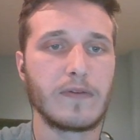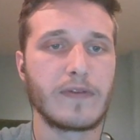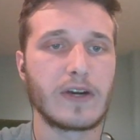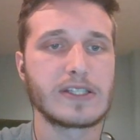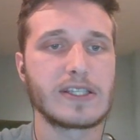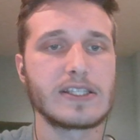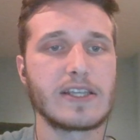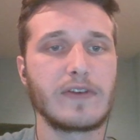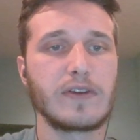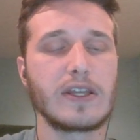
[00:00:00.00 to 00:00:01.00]
Versus
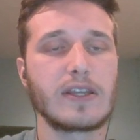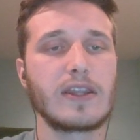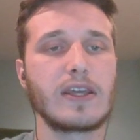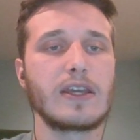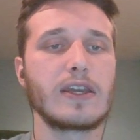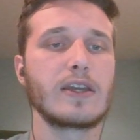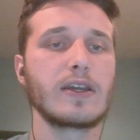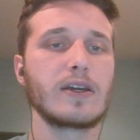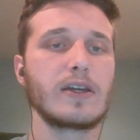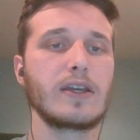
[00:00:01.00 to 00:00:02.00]
if you did
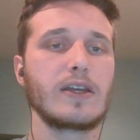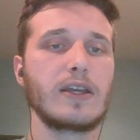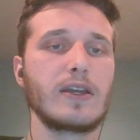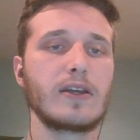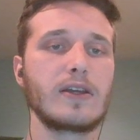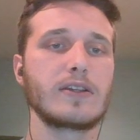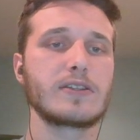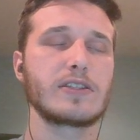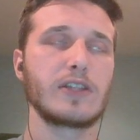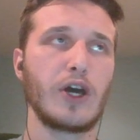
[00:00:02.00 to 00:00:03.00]
the
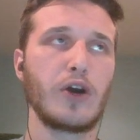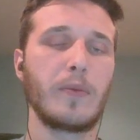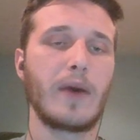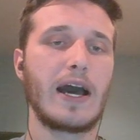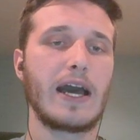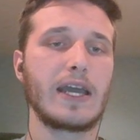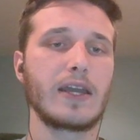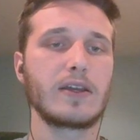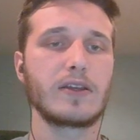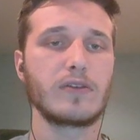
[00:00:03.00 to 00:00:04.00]
slow
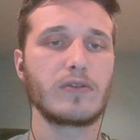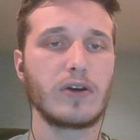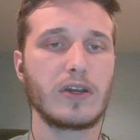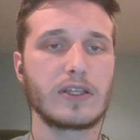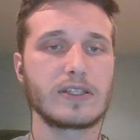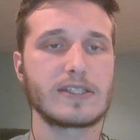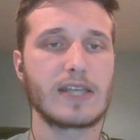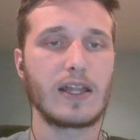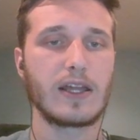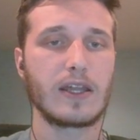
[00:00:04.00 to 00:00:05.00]
buy, you couldn't
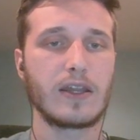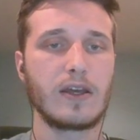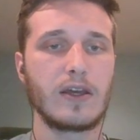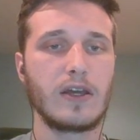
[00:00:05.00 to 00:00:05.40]
sell it